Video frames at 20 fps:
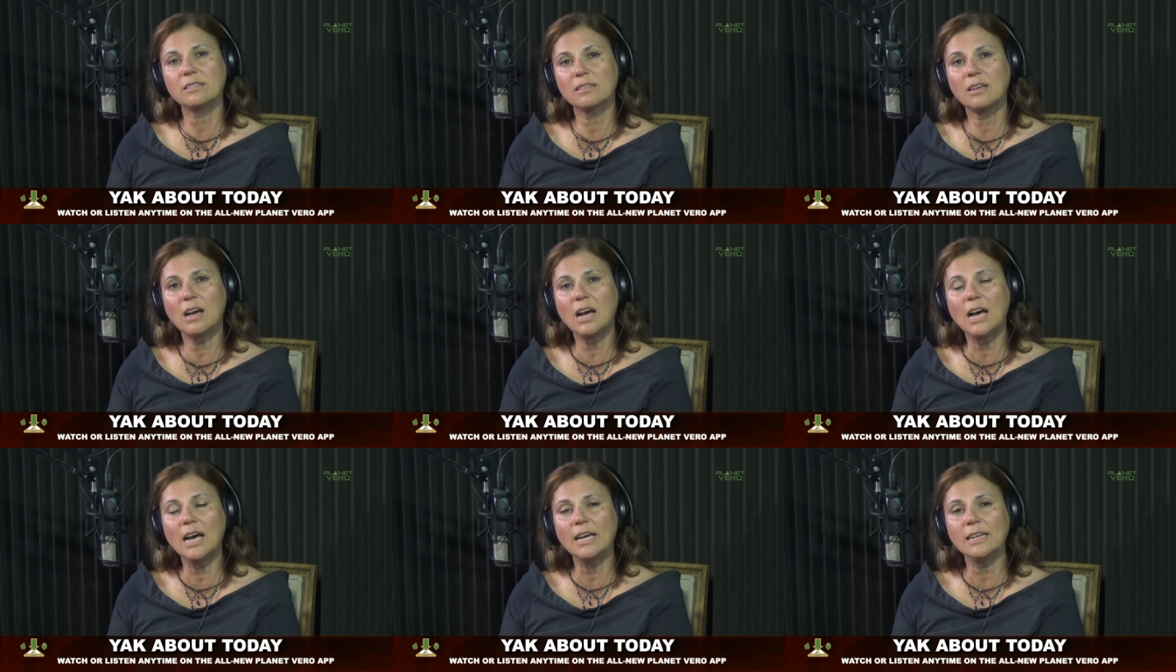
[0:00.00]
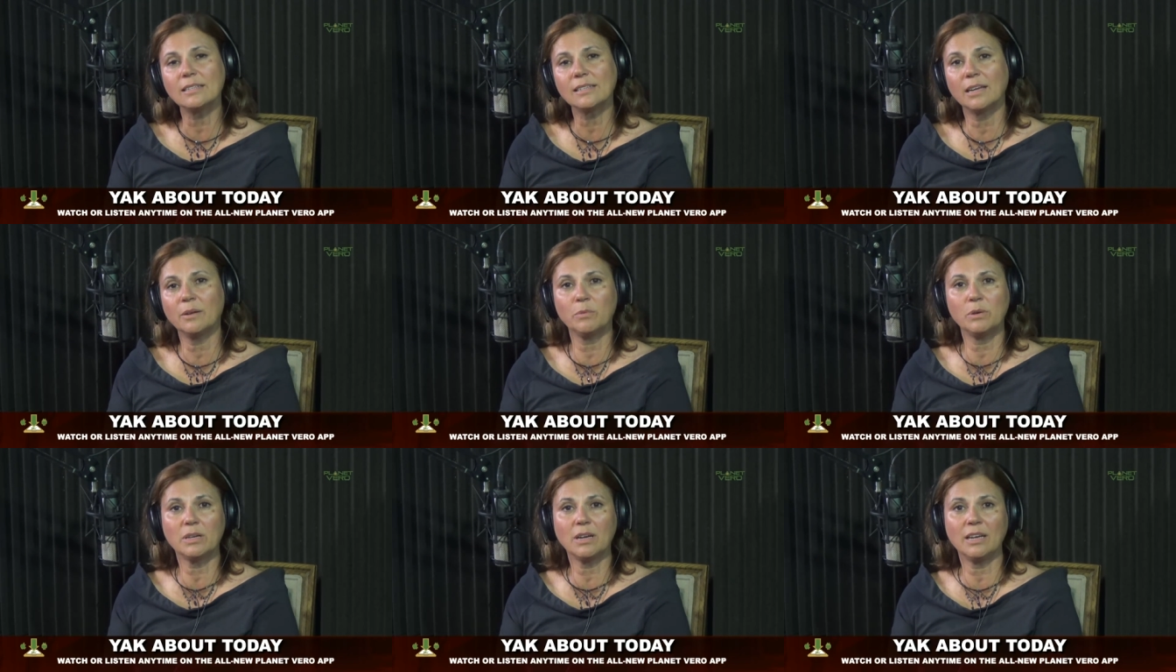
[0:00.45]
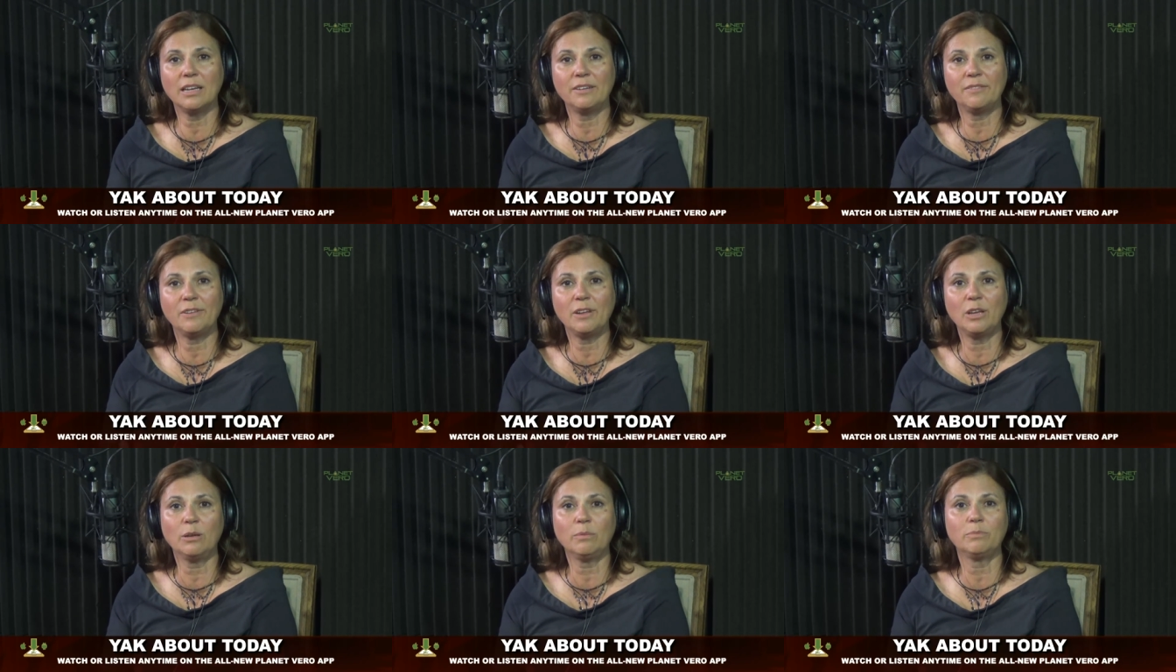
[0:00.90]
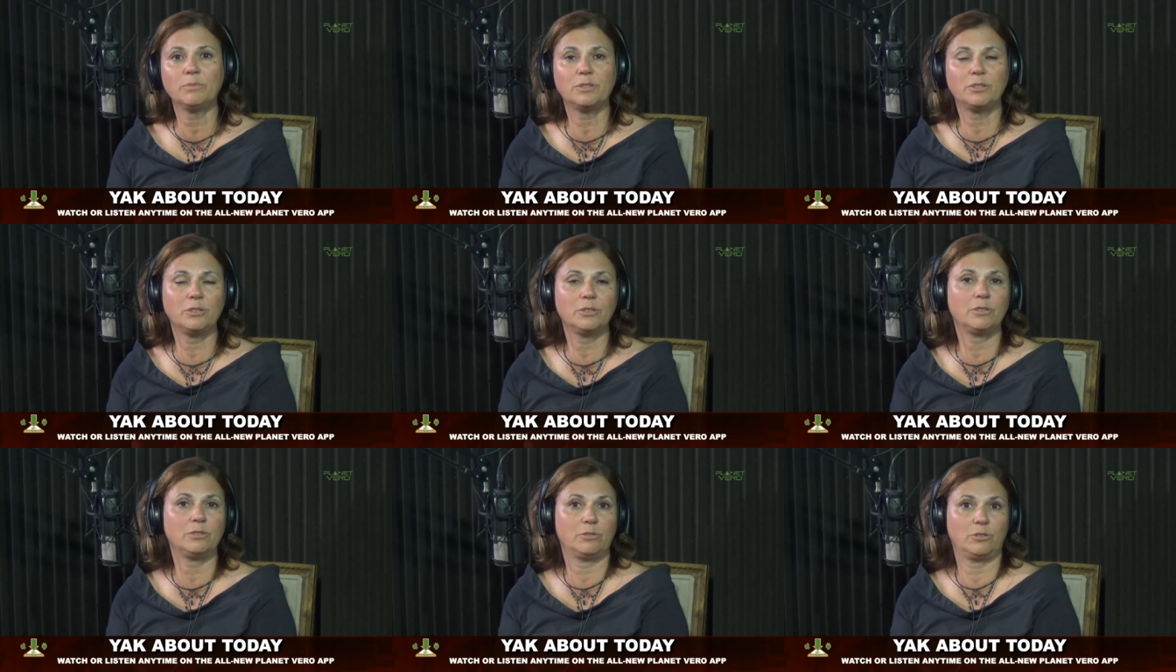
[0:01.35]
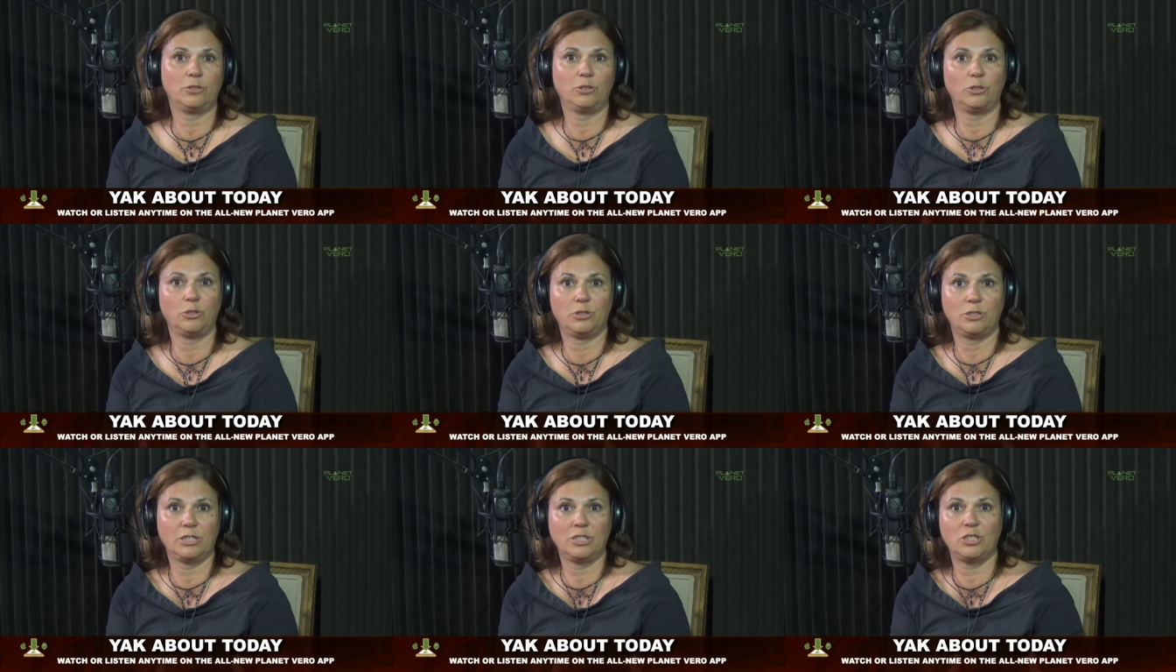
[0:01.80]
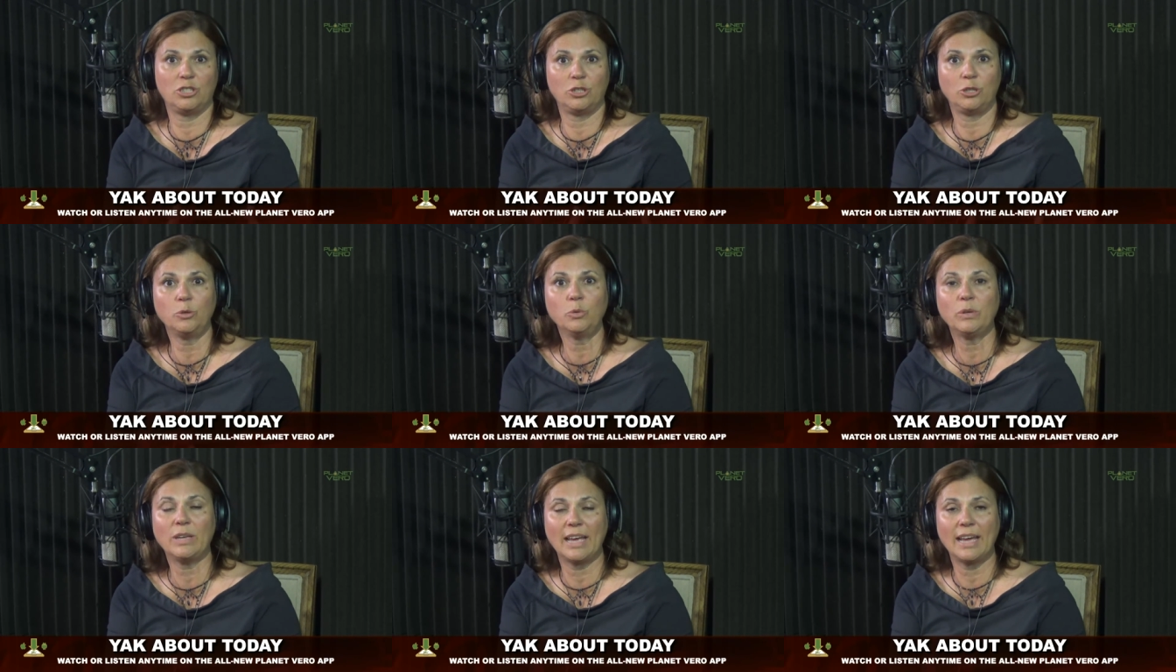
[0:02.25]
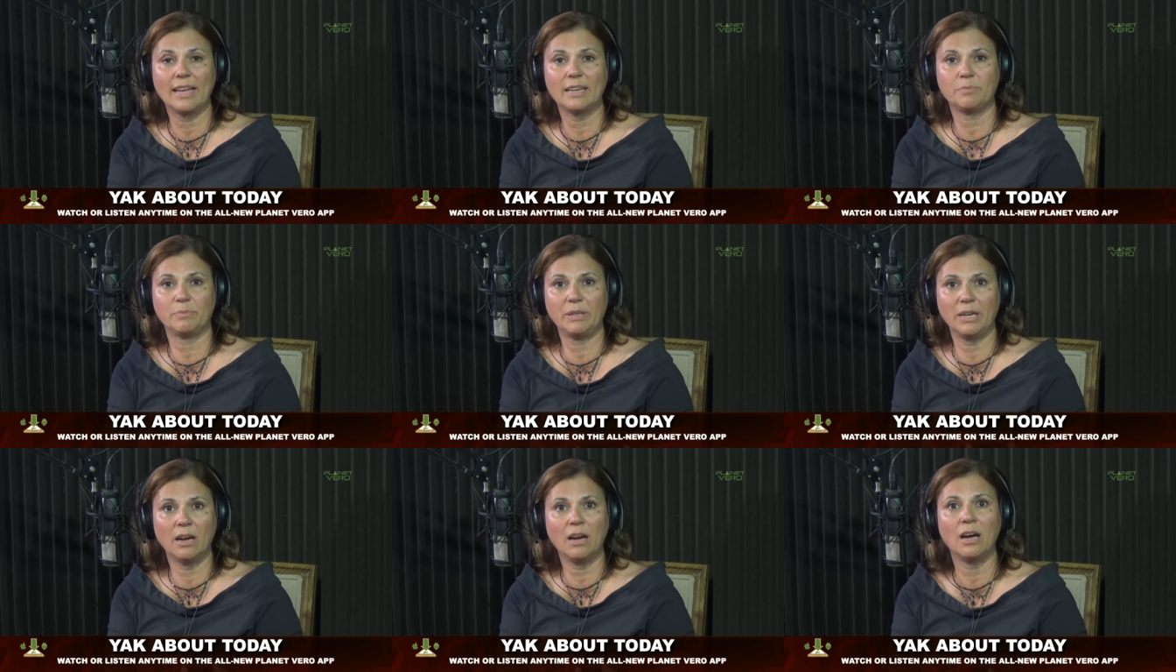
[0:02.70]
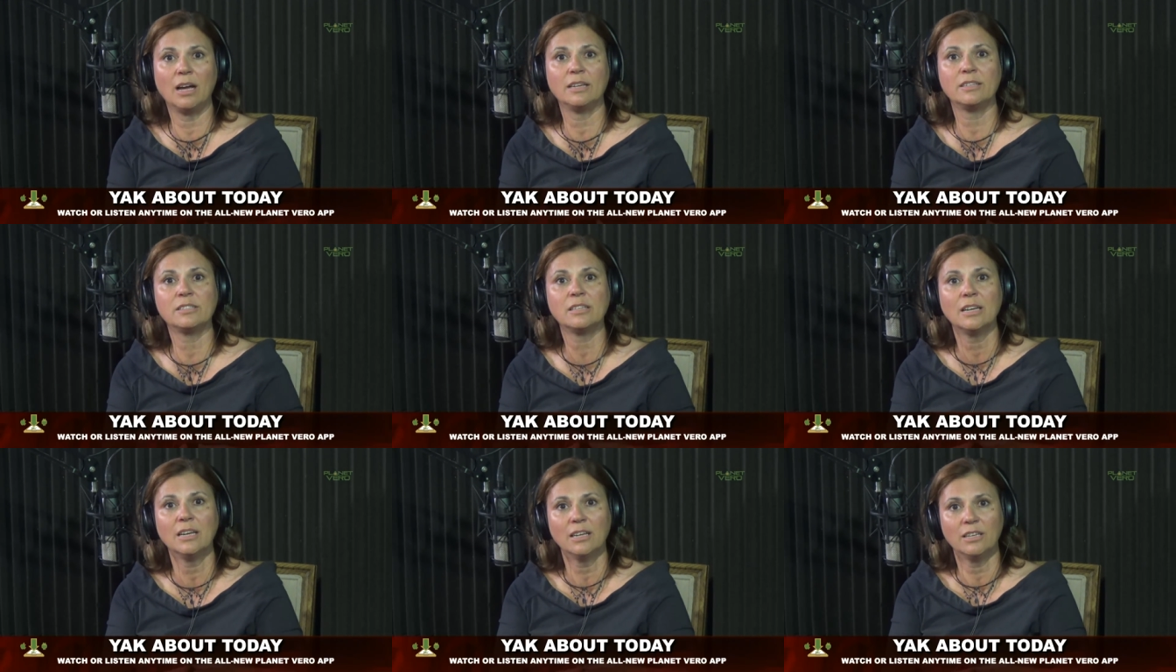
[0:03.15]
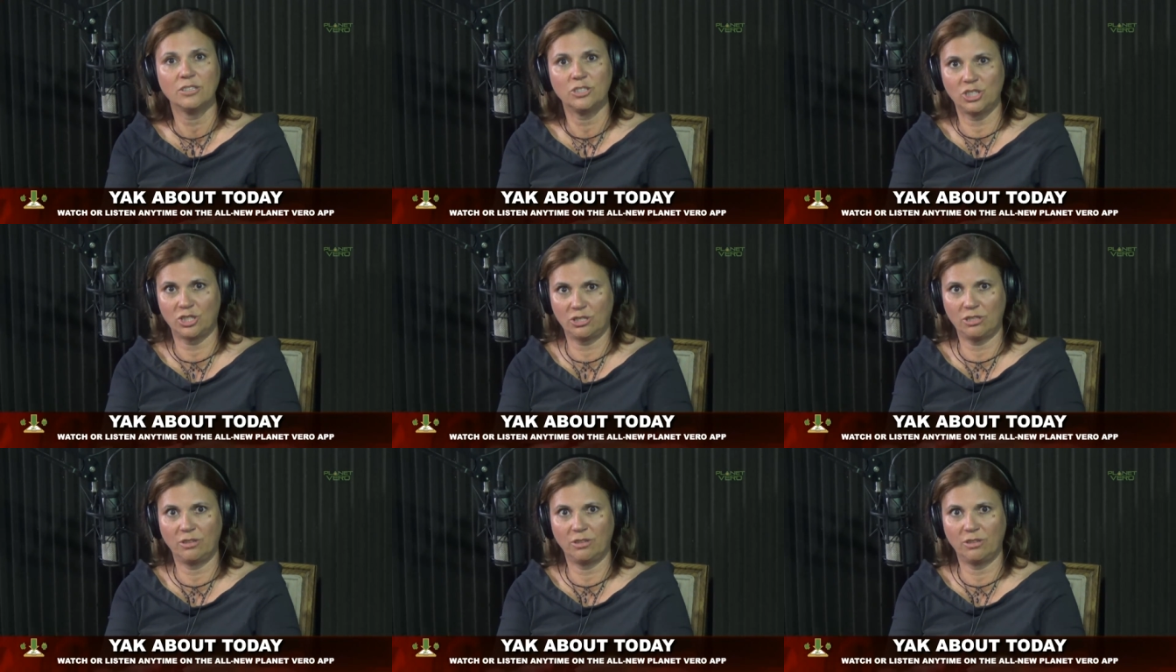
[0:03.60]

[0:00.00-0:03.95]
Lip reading: got? And what kind of help did you get beyond just